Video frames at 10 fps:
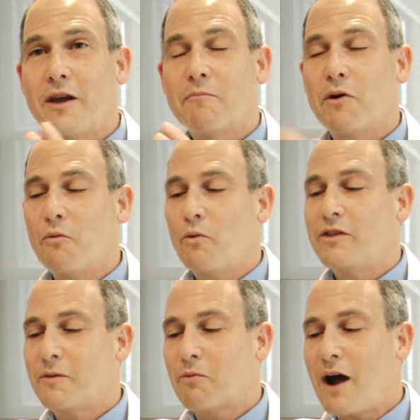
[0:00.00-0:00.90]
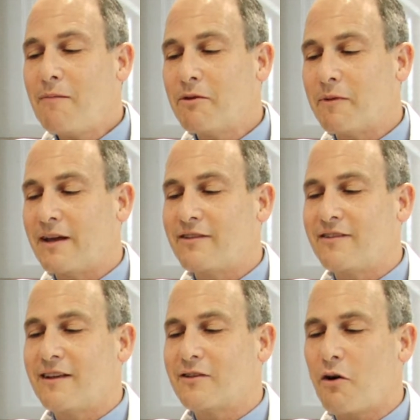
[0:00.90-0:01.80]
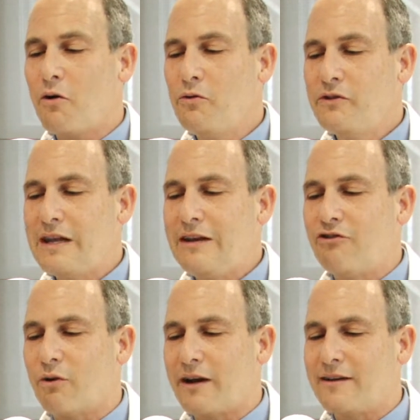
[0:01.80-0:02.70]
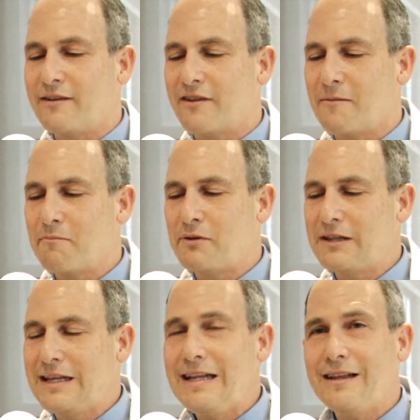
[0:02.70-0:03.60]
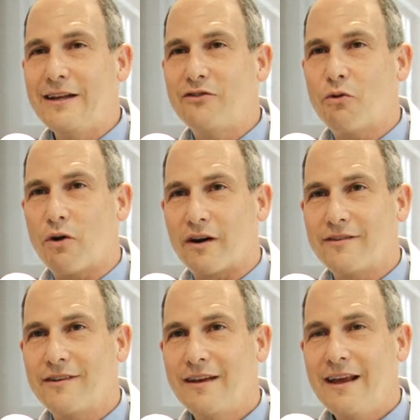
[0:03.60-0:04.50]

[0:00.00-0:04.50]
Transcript: But what the problem is that the whole knee joint is completely torqued